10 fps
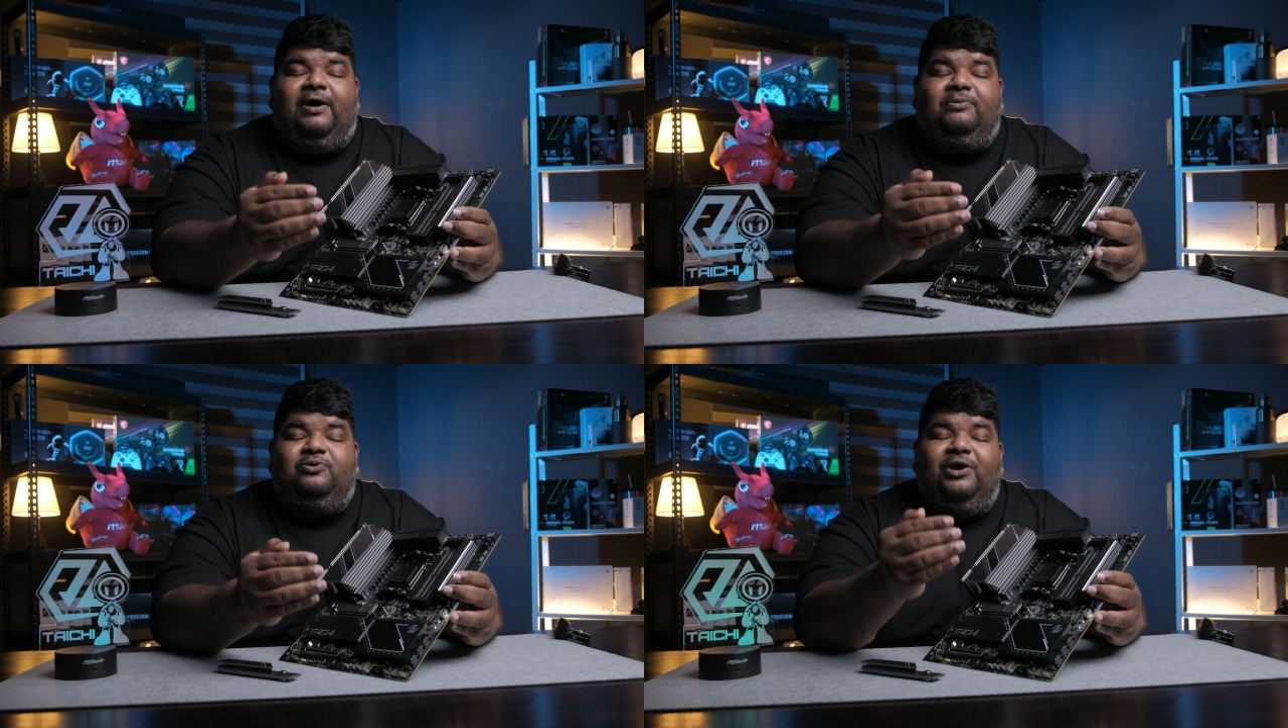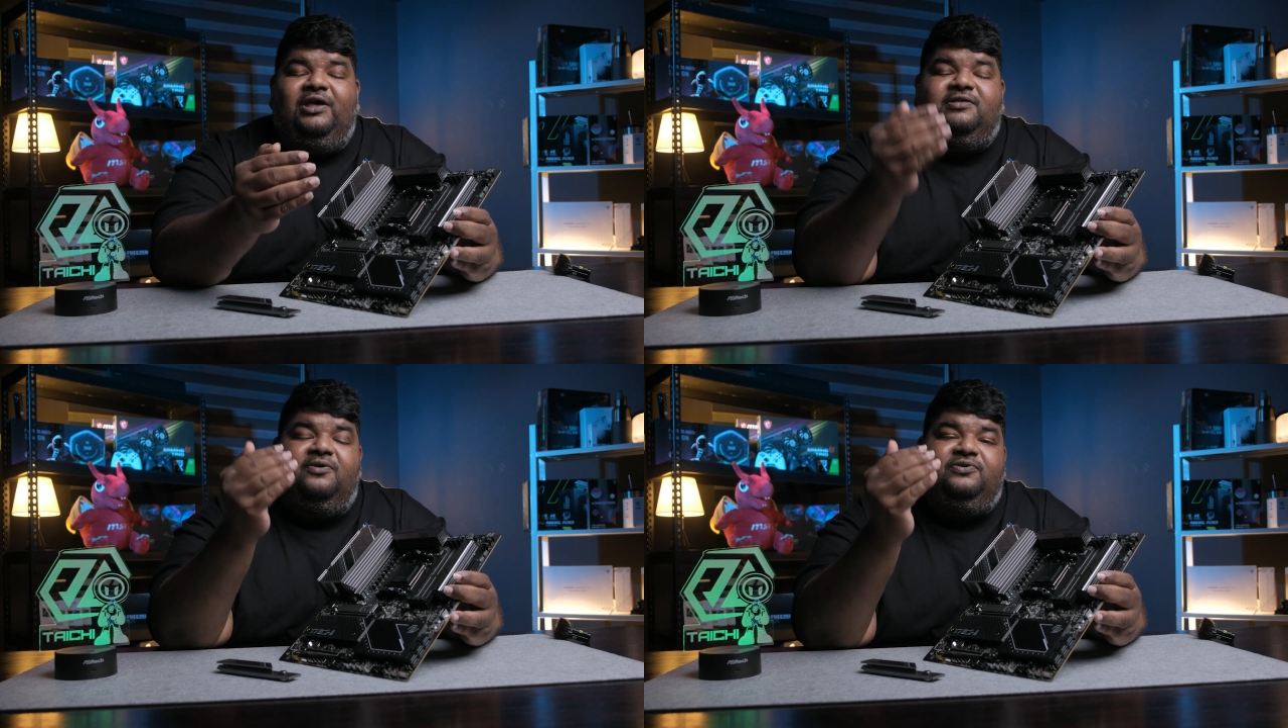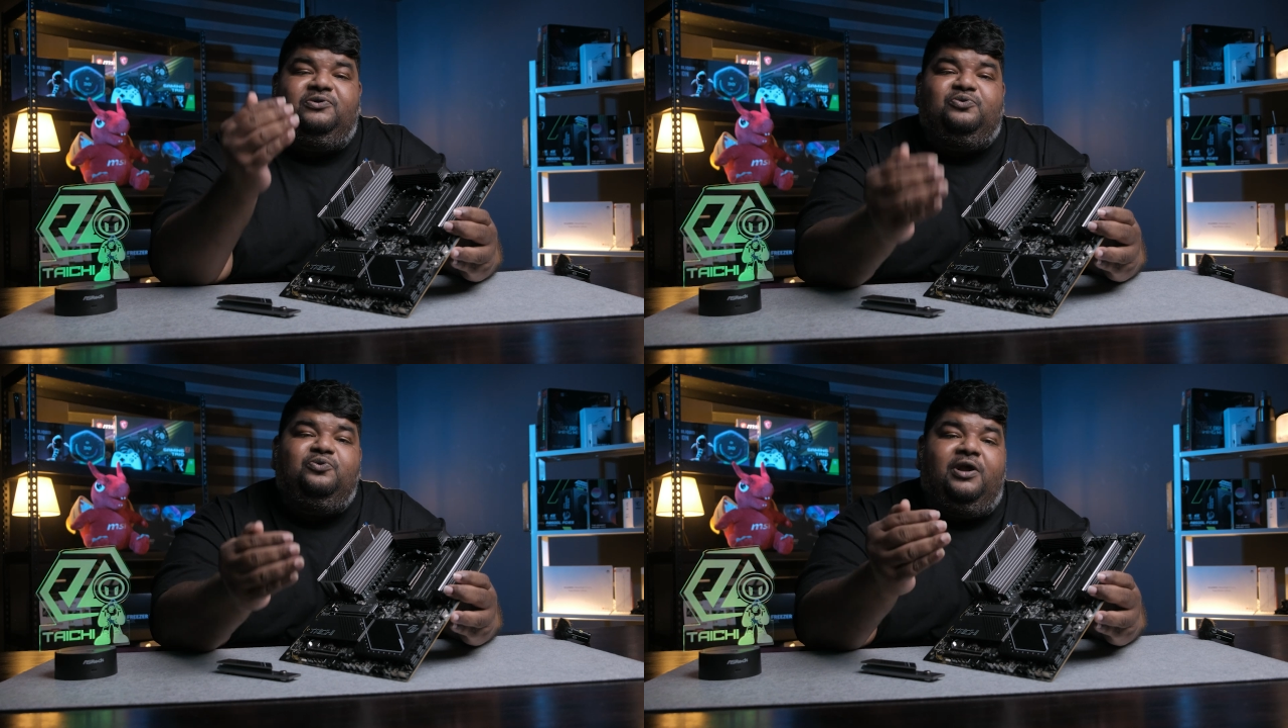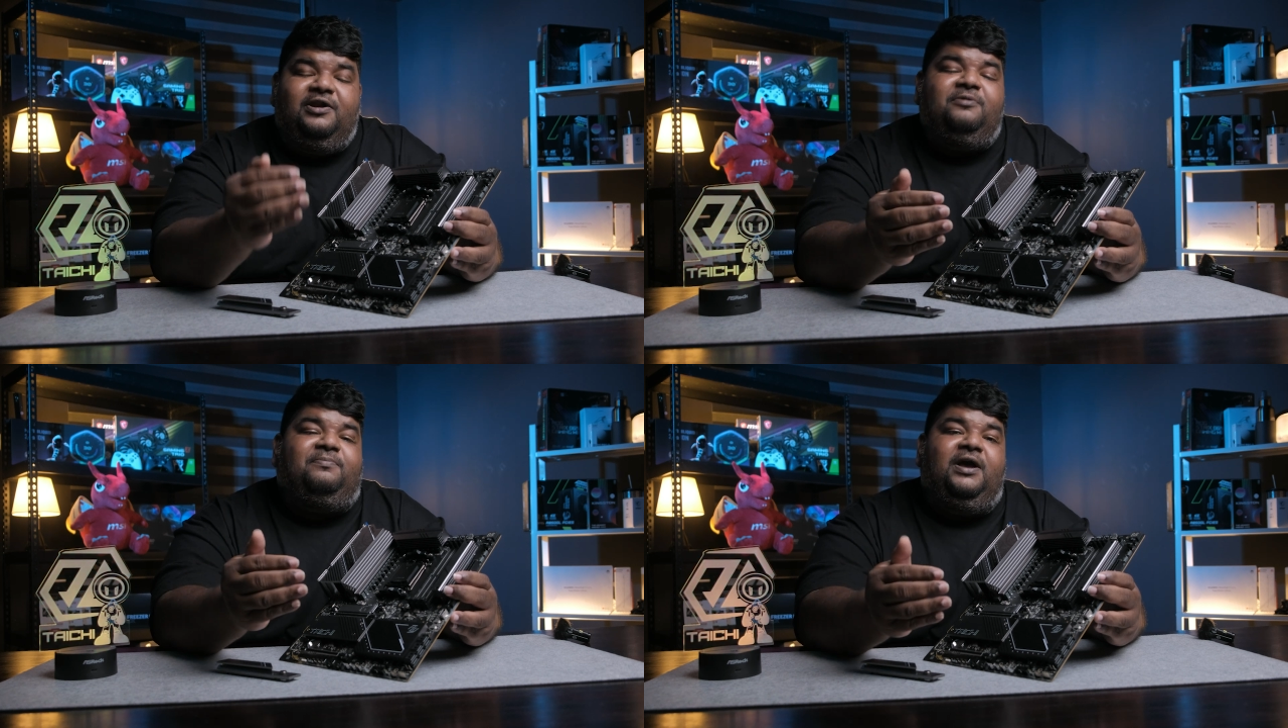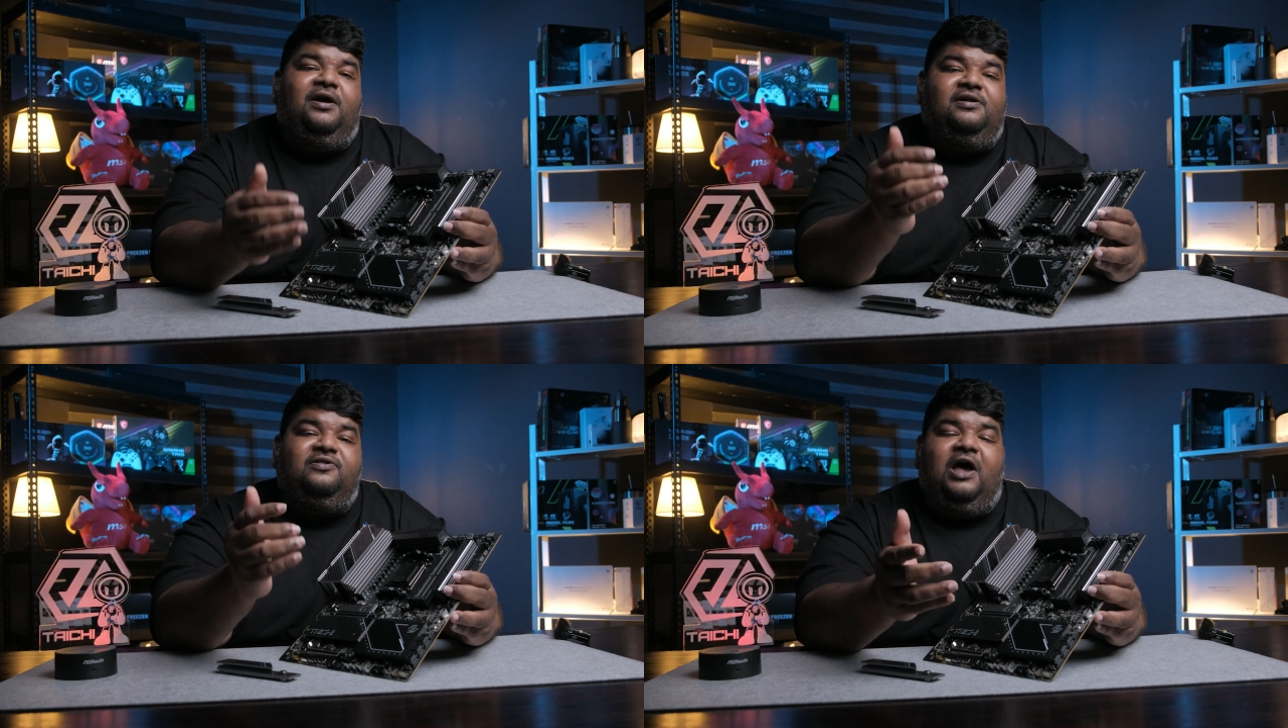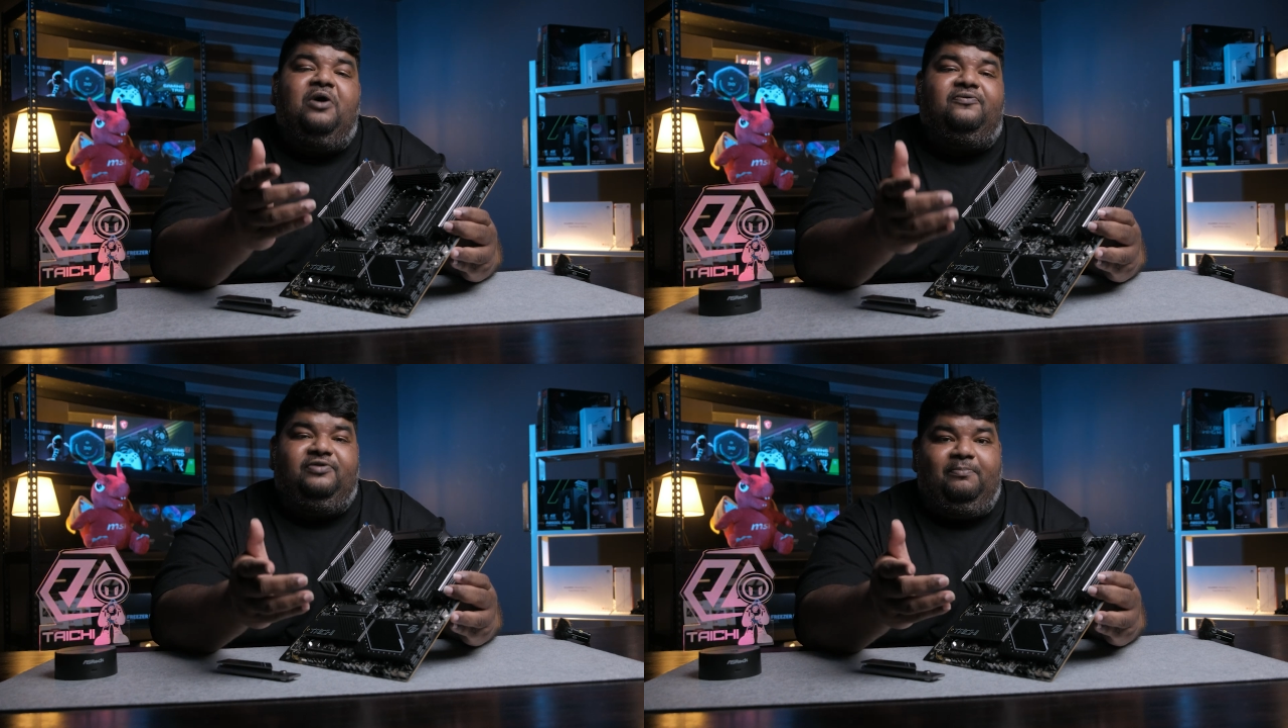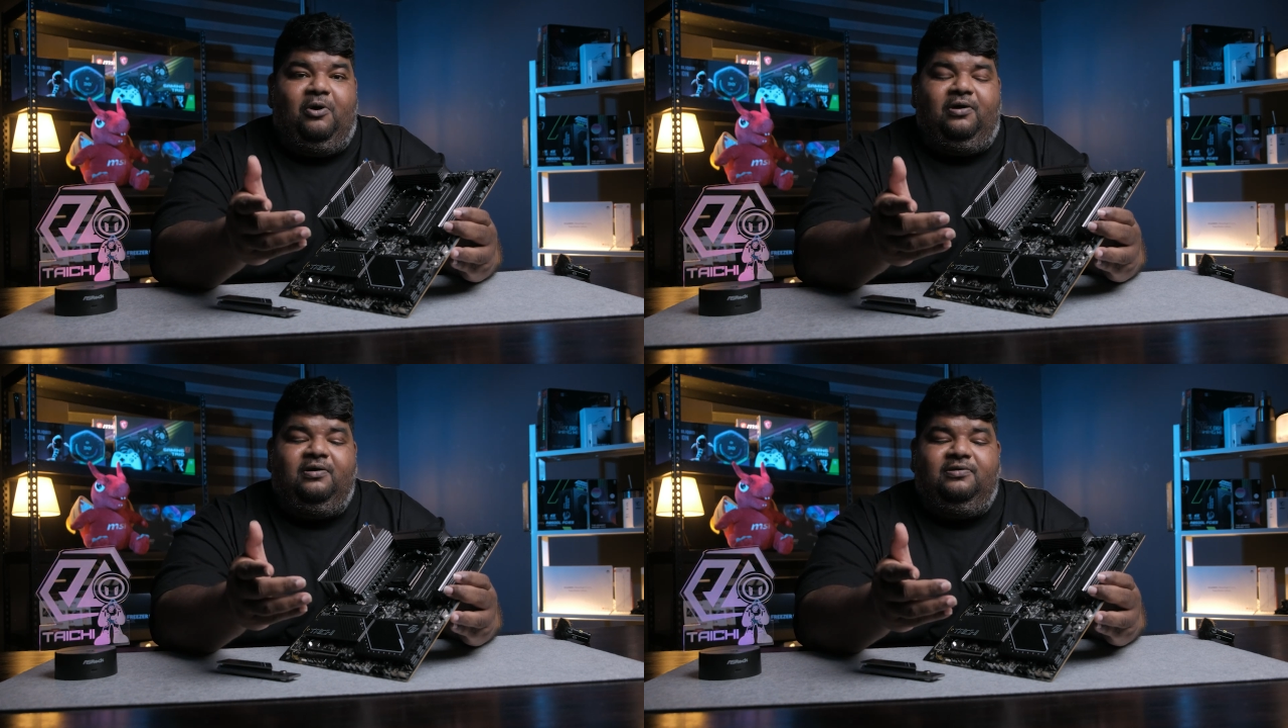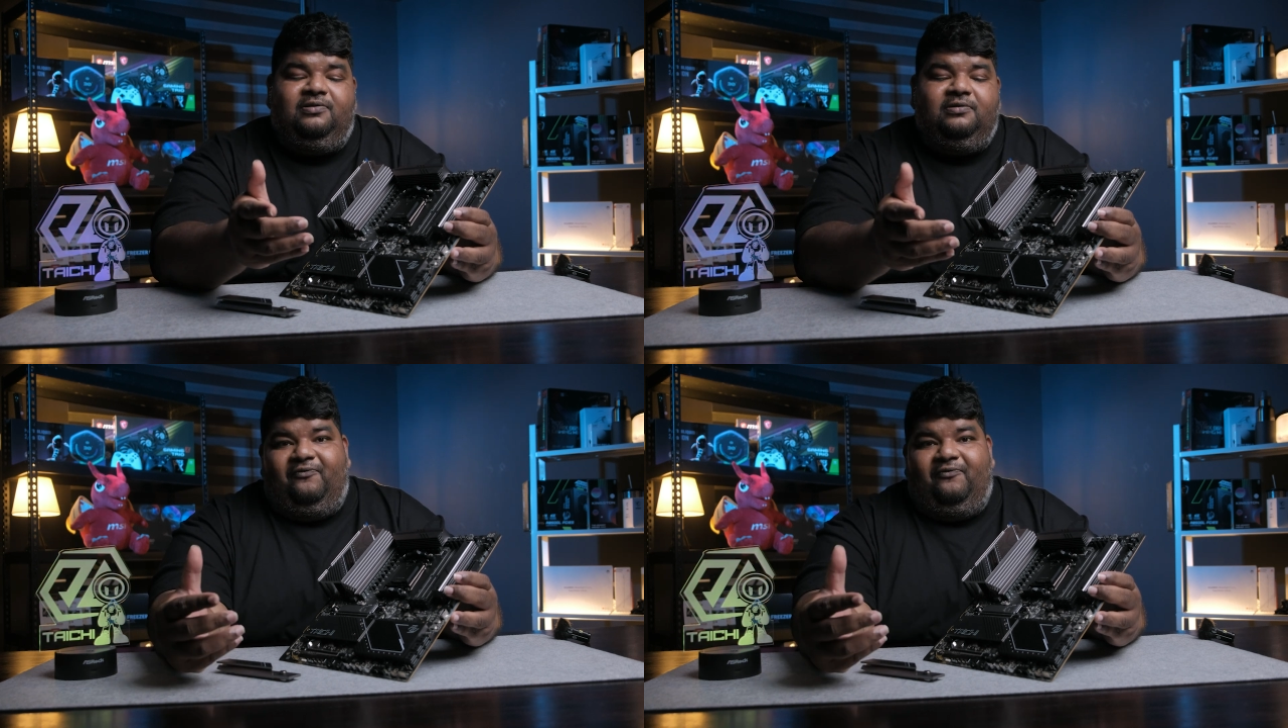up to 8200 megahertz out of the box.